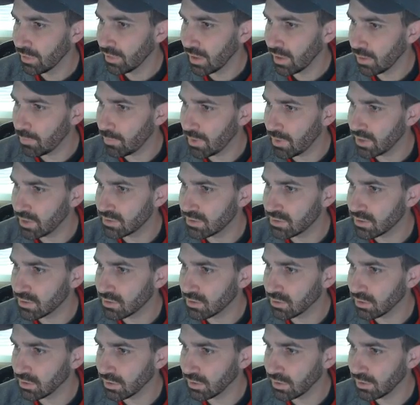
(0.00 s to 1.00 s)
that
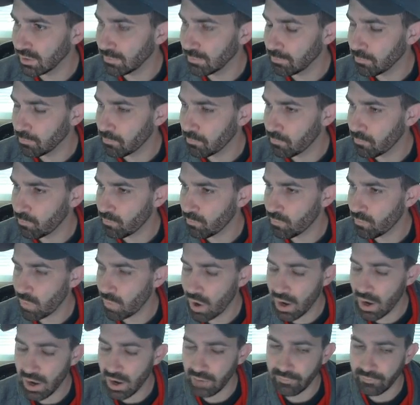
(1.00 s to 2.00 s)
basically,
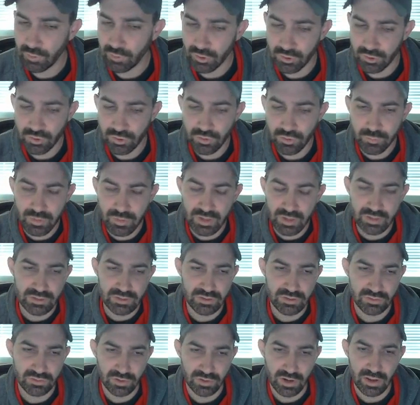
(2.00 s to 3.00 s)
for 2
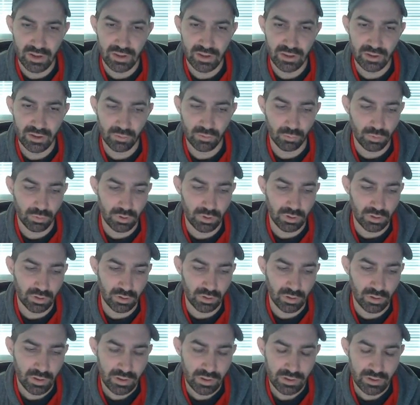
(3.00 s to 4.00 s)
minutes straight, it
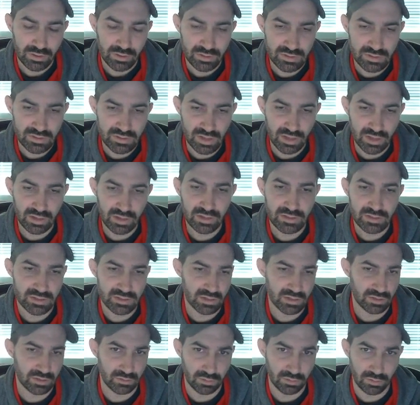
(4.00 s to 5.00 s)
will send a
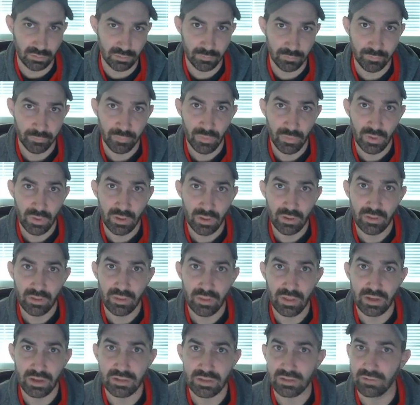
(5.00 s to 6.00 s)
signal
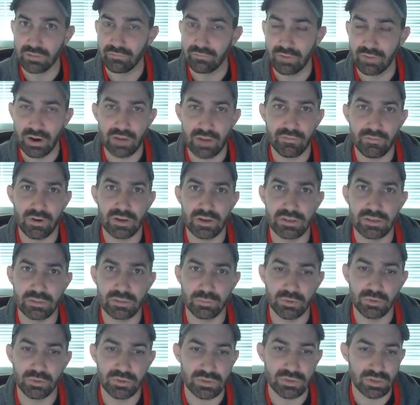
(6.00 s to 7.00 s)
that is a very, very
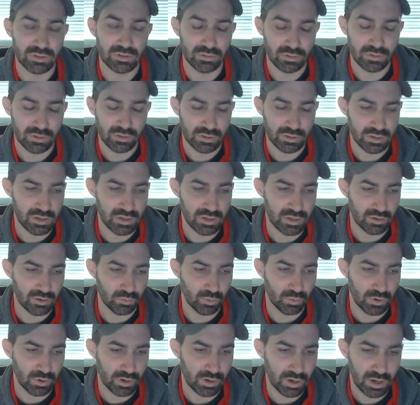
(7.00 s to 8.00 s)
simple signal.
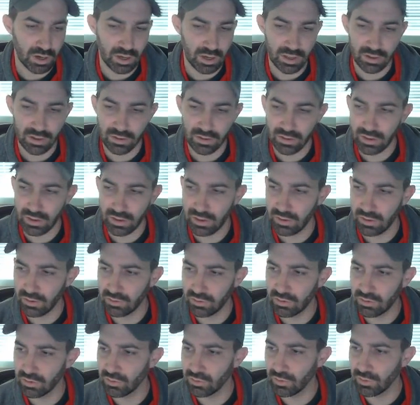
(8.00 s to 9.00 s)
We're not
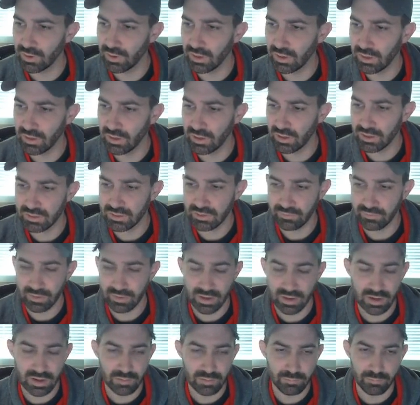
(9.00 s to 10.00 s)
doing, it's a
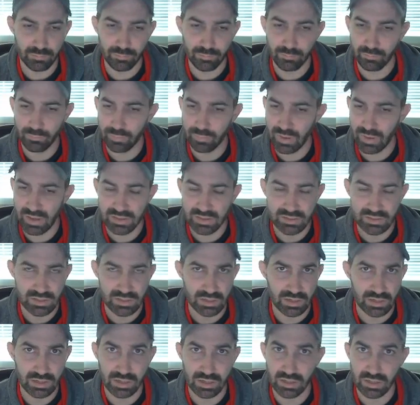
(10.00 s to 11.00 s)
very
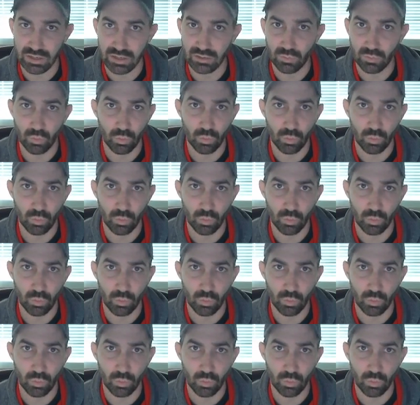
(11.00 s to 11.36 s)
basic a